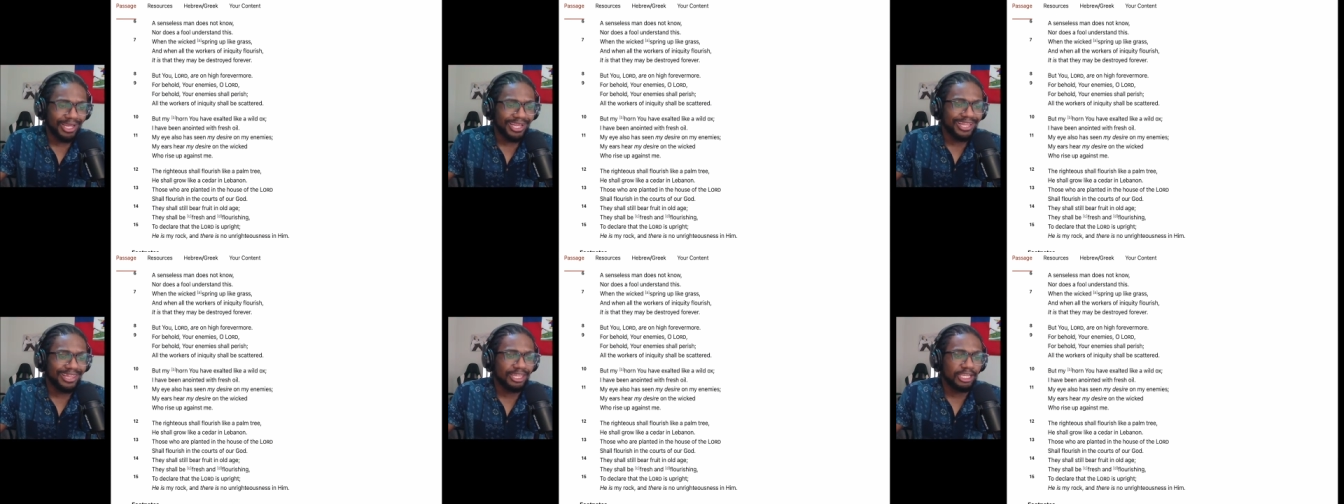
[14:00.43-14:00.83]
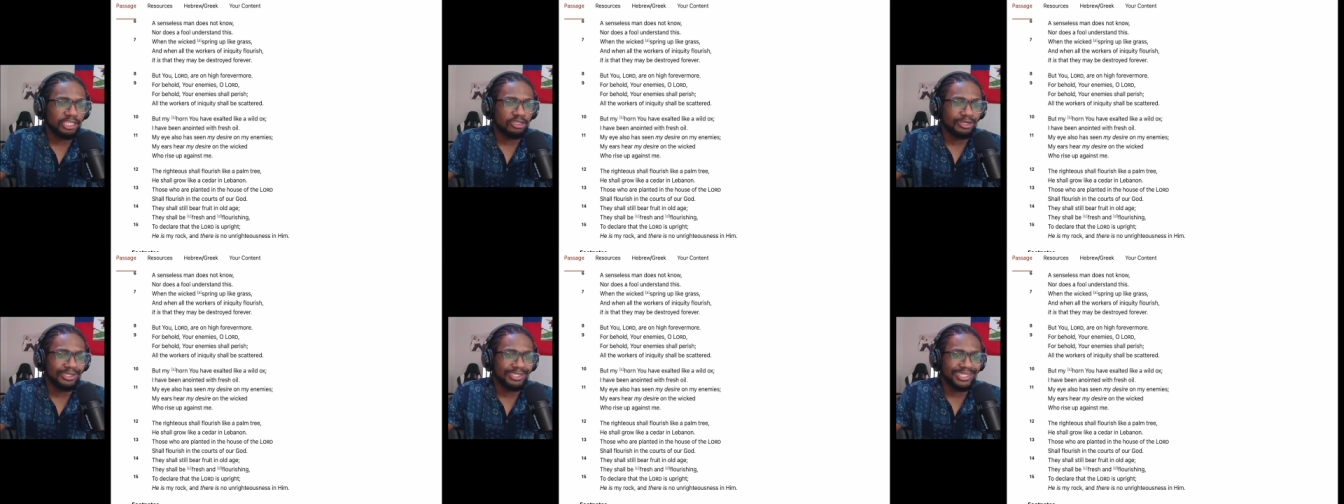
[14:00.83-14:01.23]
They
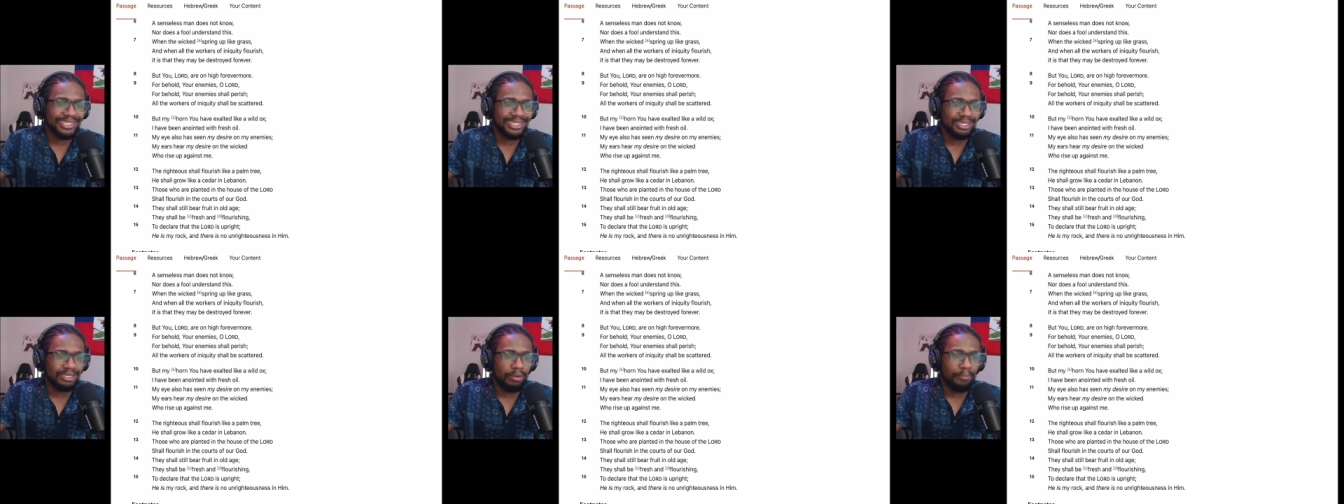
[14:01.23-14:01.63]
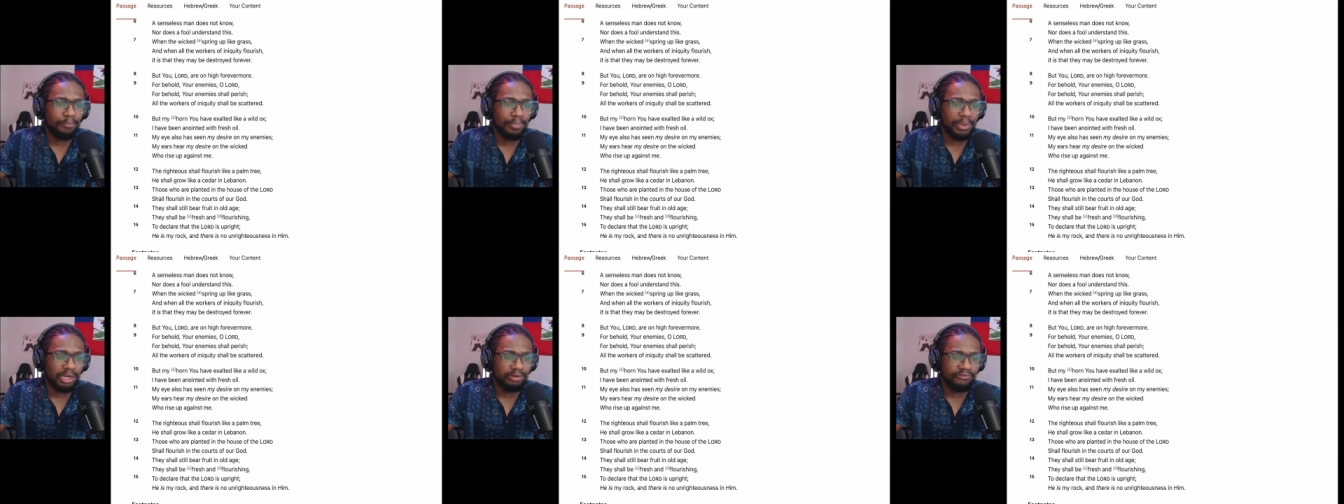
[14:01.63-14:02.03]
shall still
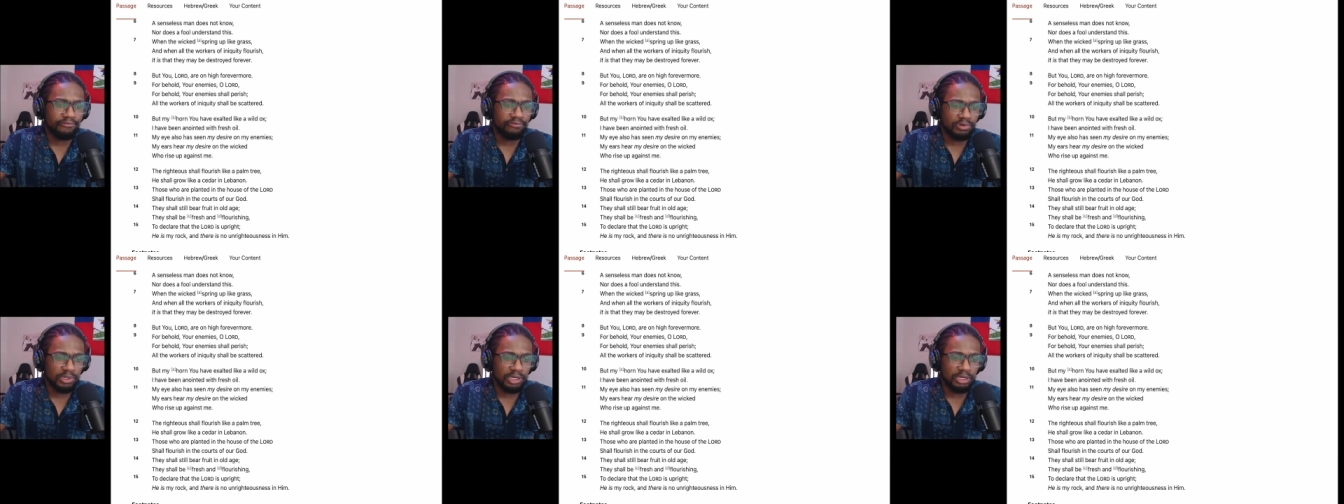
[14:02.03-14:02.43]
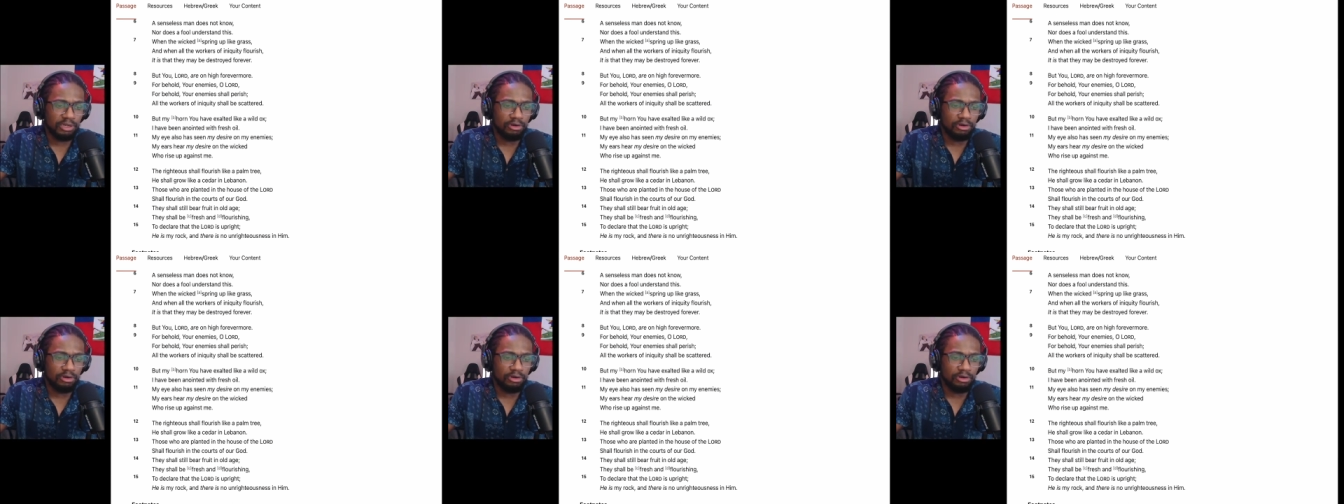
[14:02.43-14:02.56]
bear fruit in